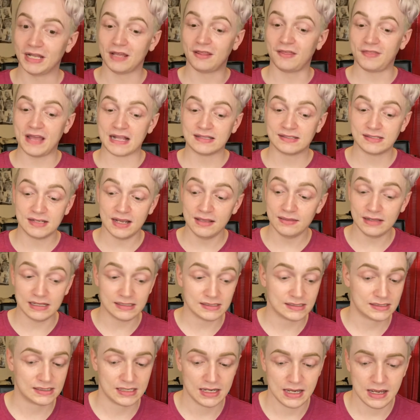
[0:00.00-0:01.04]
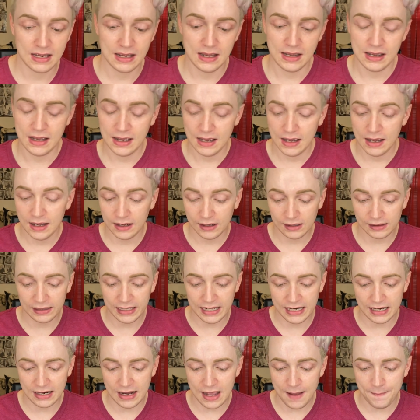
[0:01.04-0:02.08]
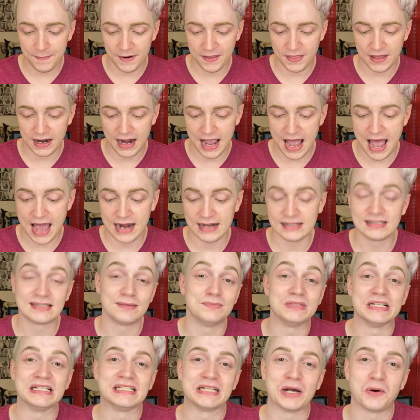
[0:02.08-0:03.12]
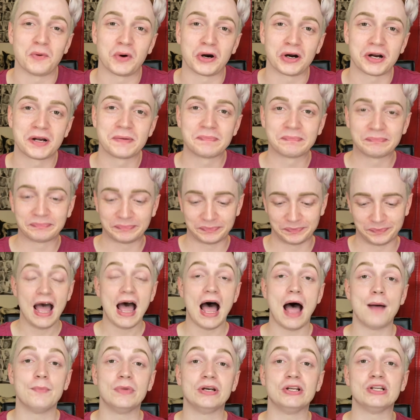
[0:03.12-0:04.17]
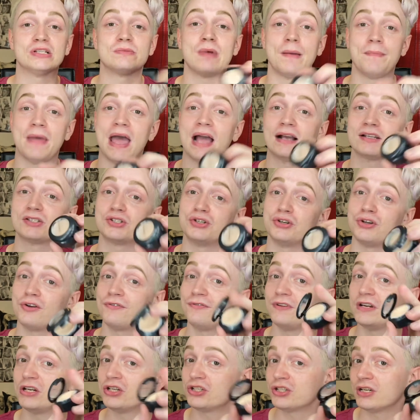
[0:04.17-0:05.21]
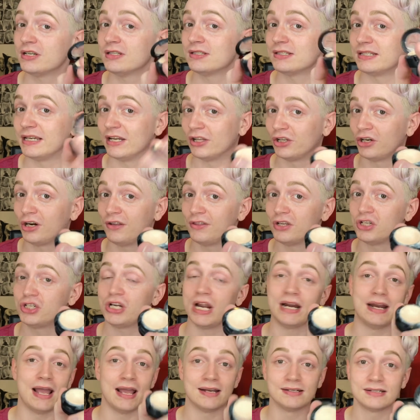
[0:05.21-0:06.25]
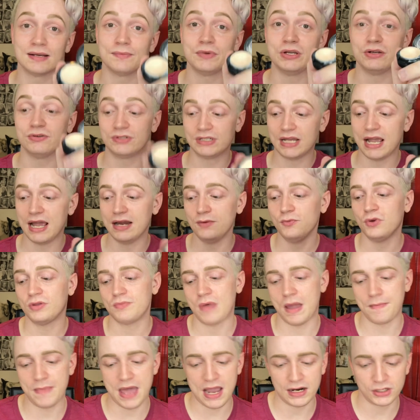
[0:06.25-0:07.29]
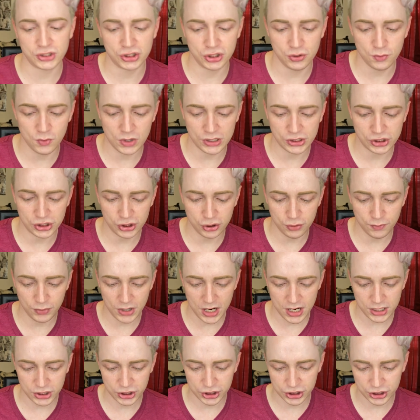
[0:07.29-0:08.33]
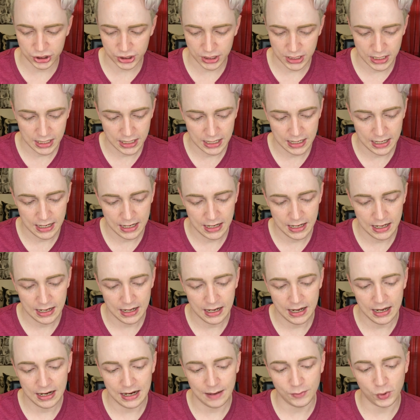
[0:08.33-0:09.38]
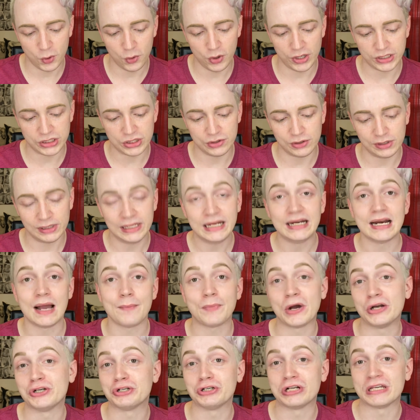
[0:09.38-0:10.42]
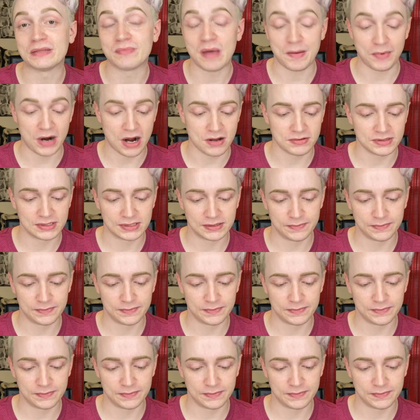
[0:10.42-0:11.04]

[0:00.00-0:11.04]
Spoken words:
that's done, let's clean it up and then add in some detail work. I'm going to use my MAC Studio Finish Concealer in the shade NW10 with my MAC 212 brush, and I'm going to clean up underneath my brows.